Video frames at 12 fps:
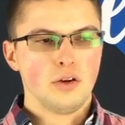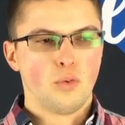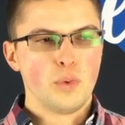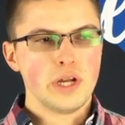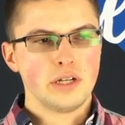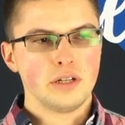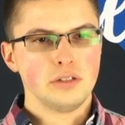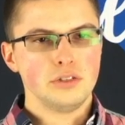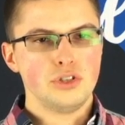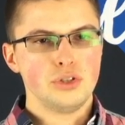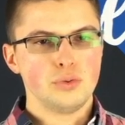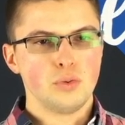When
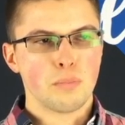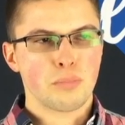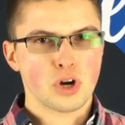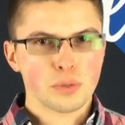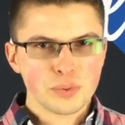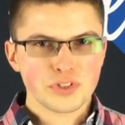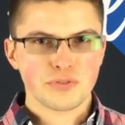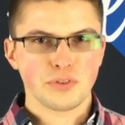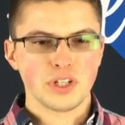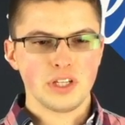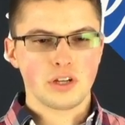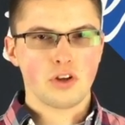you
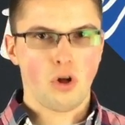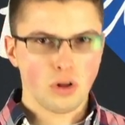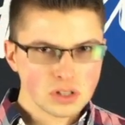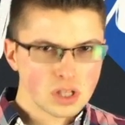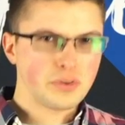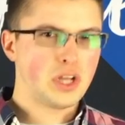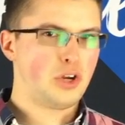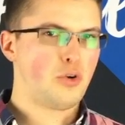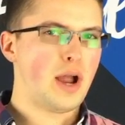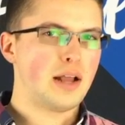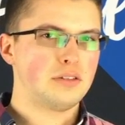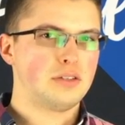purposefully cultivate
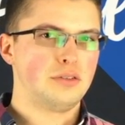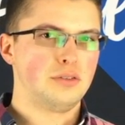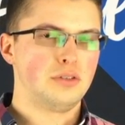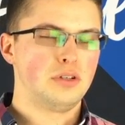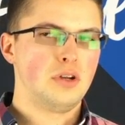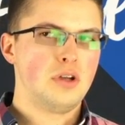gratitude,